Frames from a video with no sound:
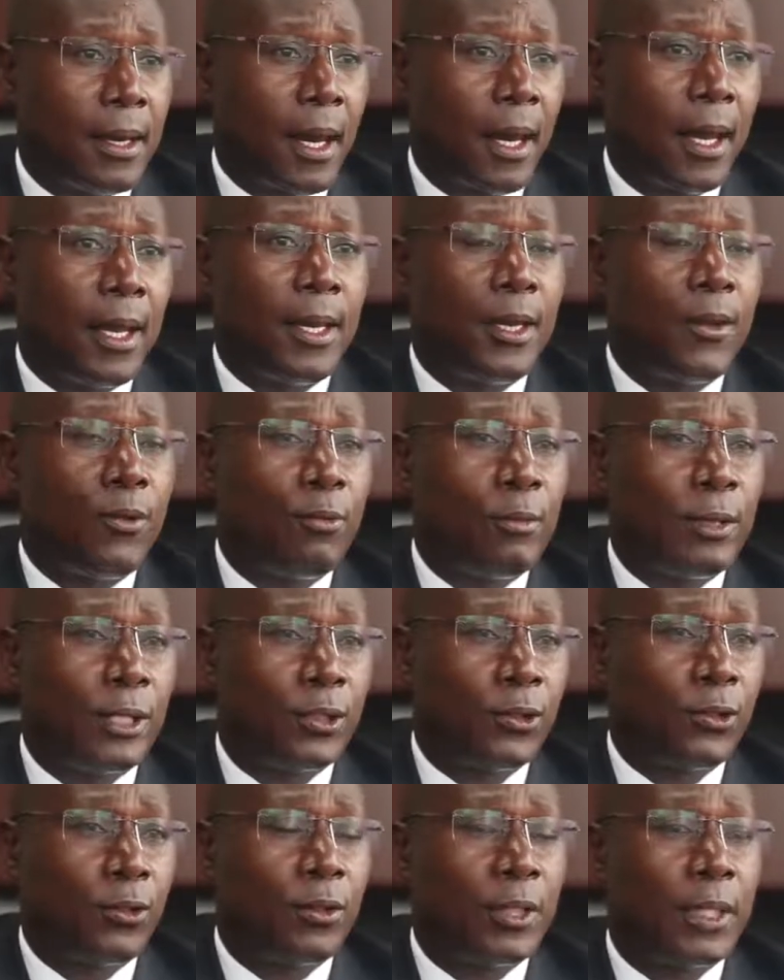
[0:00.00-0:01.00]
and you must
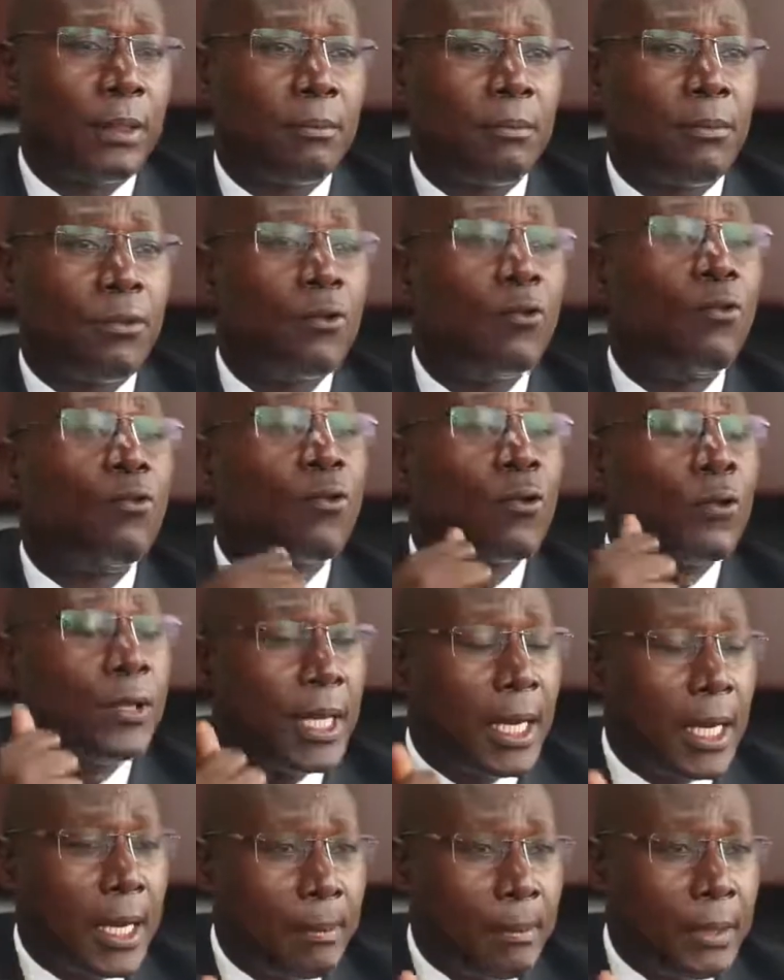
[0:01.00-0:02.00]
show them, you grow
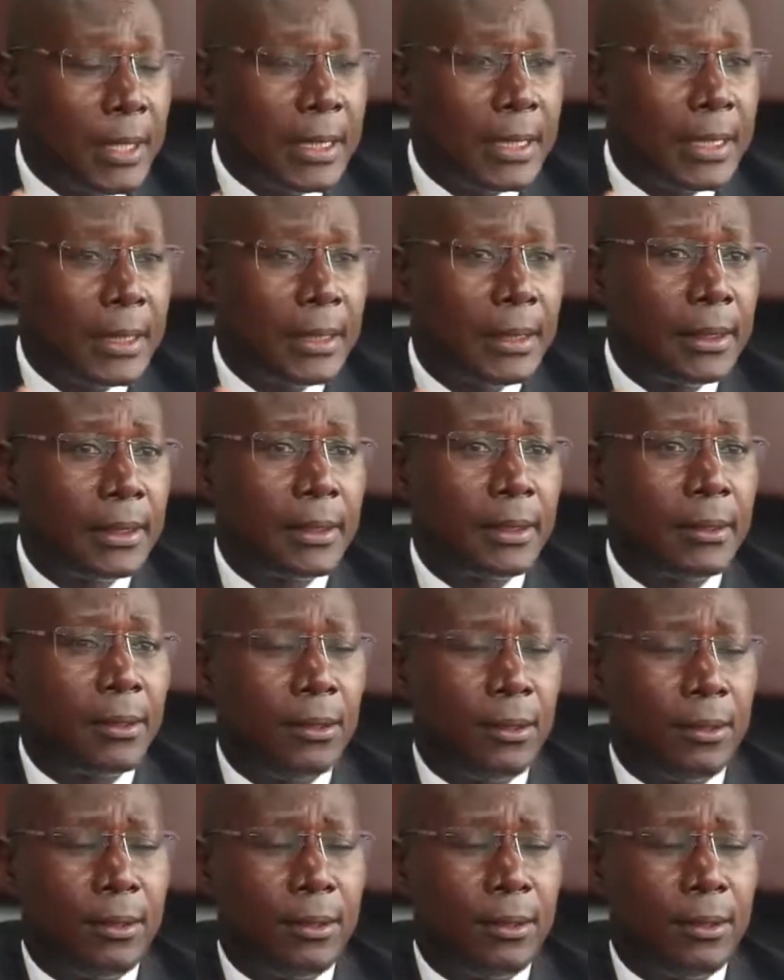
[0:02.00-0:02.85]
their abilities,